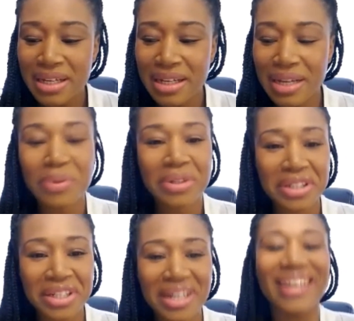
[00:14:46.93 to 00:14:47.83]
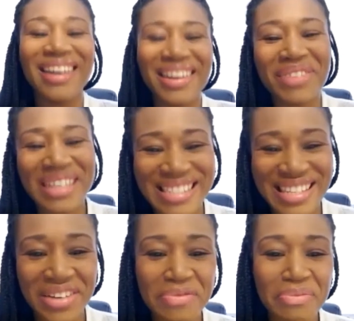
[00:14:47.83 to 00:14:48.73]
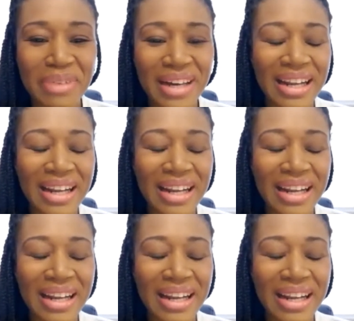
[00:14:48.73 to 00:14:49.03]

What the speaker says: I wonder myself, but